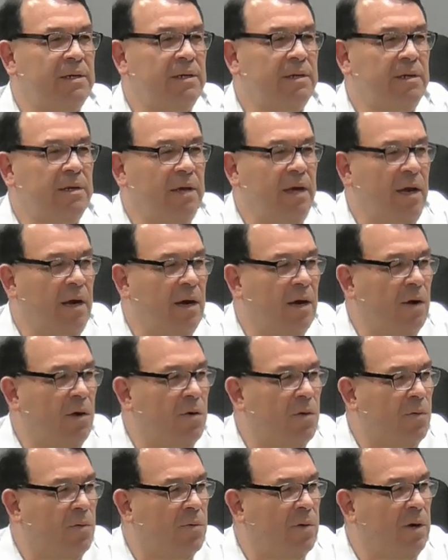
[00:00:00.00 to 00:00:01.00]
you
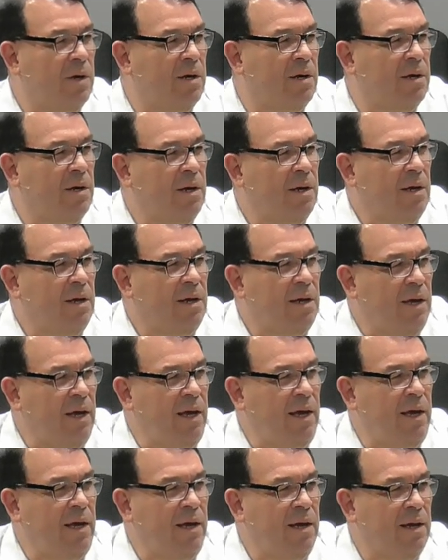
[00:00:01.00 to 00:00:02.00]
know, when
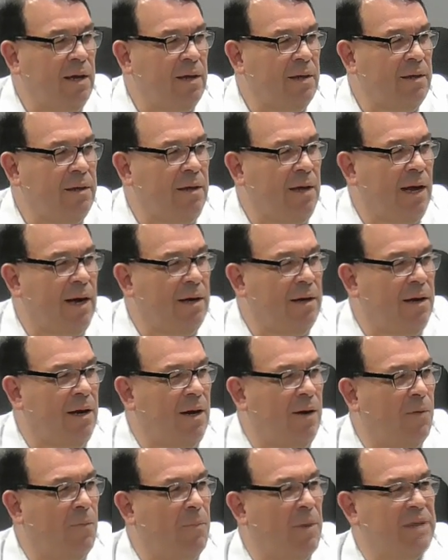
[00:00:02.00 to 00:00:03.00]
he, you
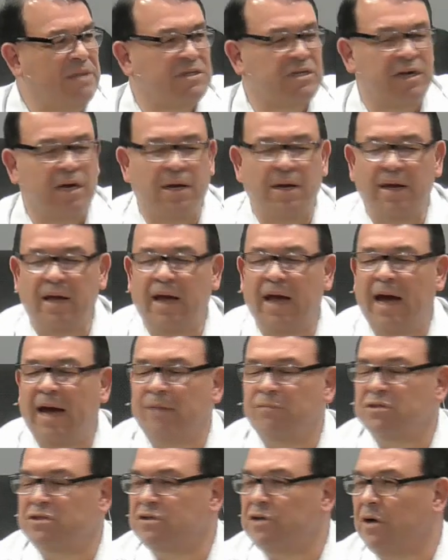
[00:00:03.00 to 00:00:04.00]
know, basically God
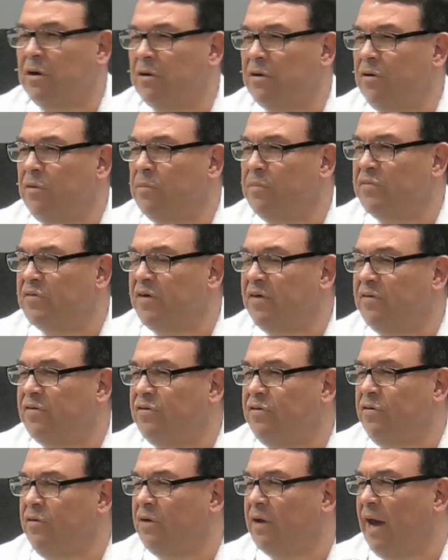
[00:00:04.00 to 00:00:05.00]
was talking to him, says,
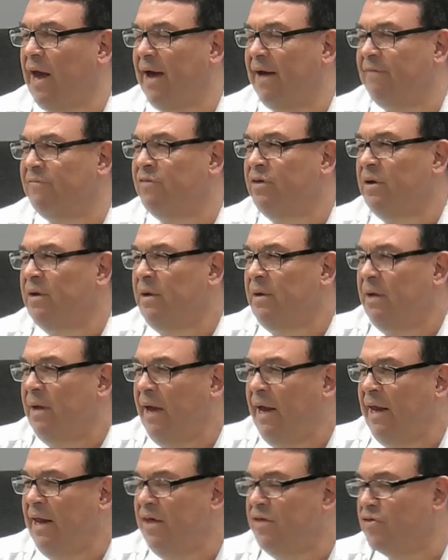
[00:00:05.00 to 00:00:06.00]
You can have
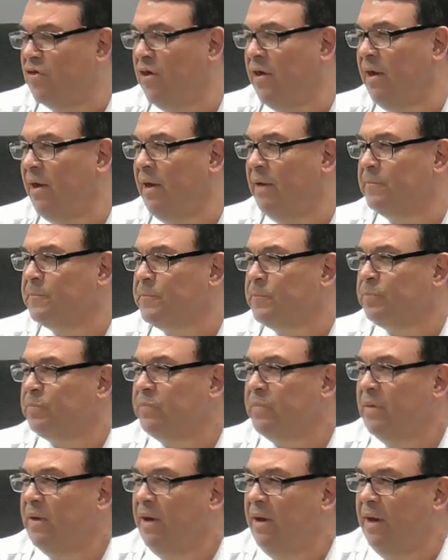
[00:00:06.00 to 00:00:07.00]
anything.
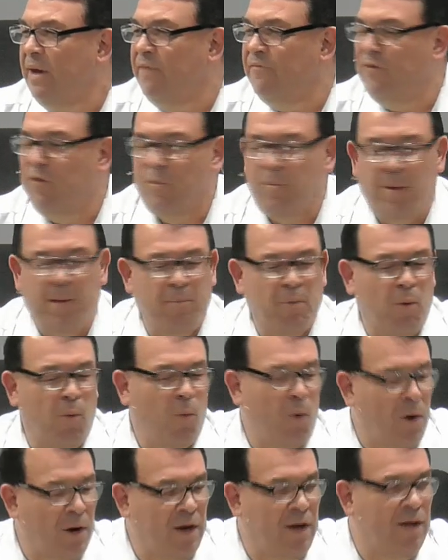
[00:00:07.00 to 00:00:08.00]
And if you remember,
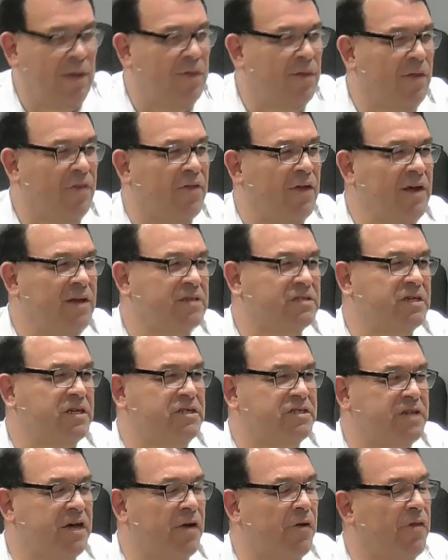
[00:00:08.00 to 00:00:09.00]
one of the things that he
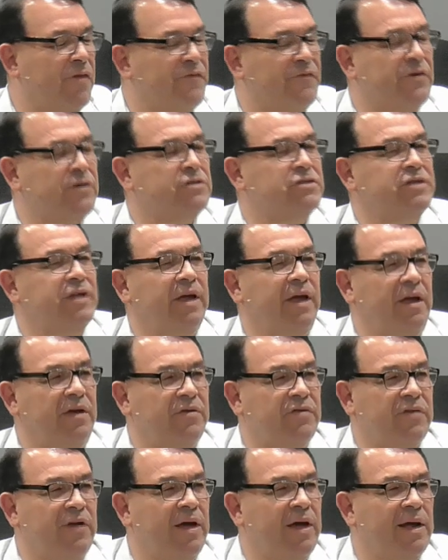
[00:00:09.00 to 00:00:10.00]
said, or the first thing he
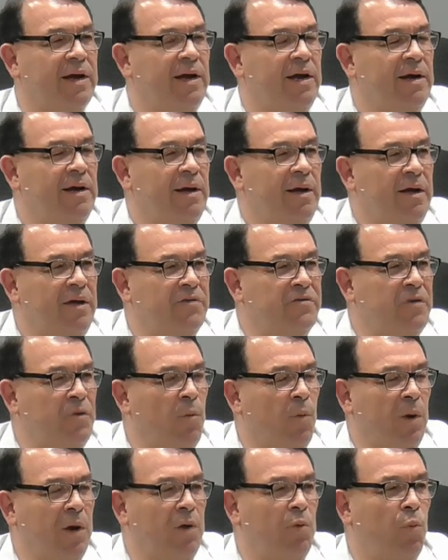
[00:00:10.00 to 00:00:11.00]
said, is he
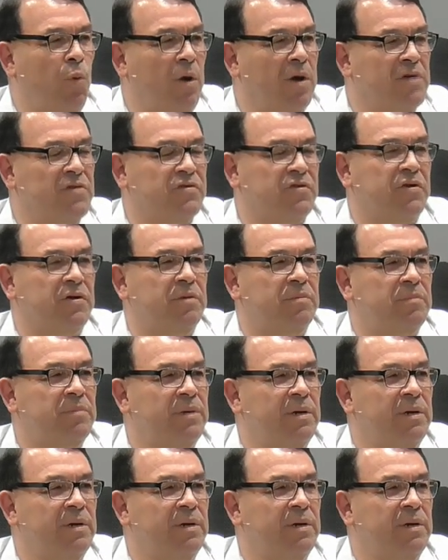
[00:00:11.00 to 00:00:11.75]
wanted wisdom.